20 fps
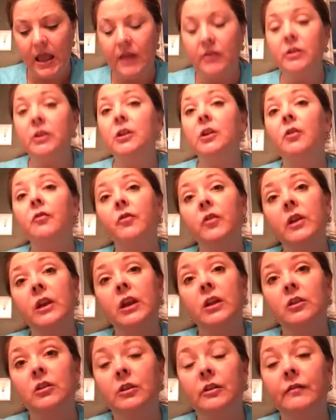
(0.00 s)
And then don't
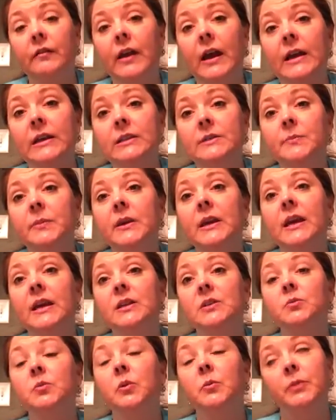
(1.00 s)
forget your device,
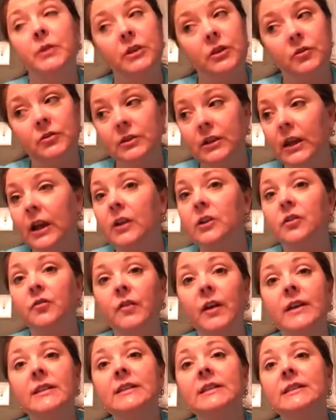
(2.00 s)
because we'll be using our
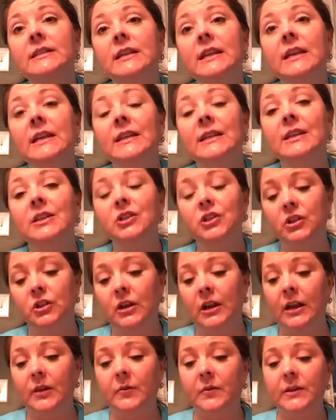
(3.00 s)
devices again this year
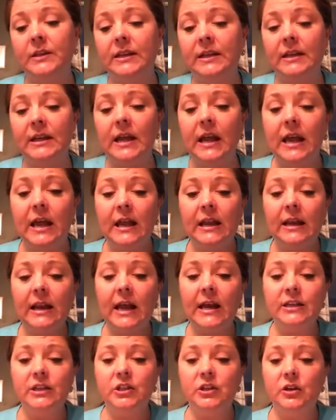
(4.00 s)
like we did
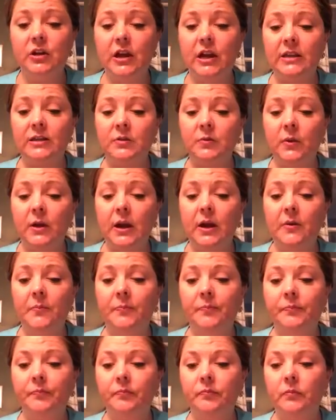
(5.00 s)
last year as well.
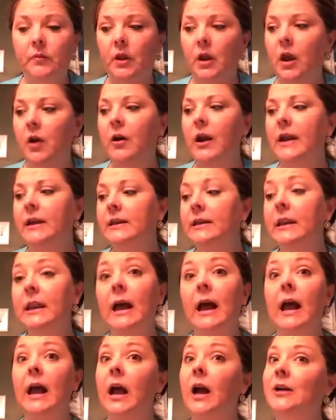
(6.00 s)
All right,
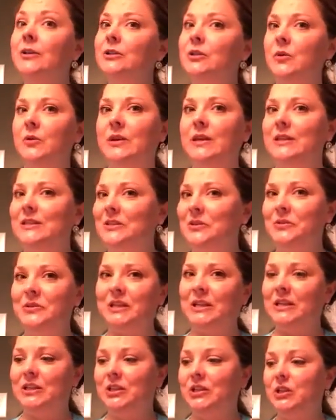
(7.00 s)
I also get to
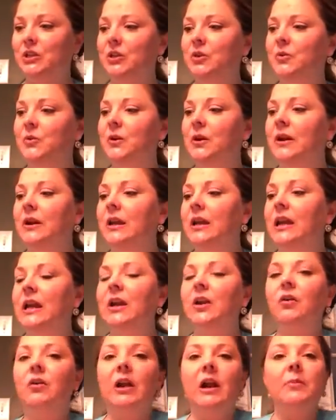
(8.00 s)
teach you
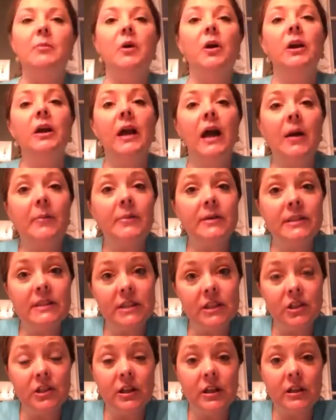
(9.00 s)
grammar and
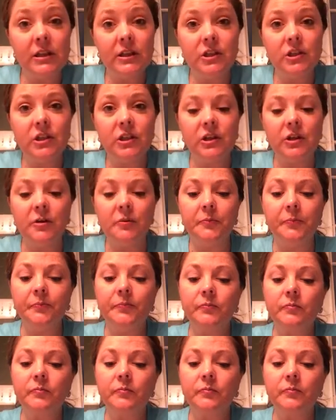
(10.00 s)
composition this year.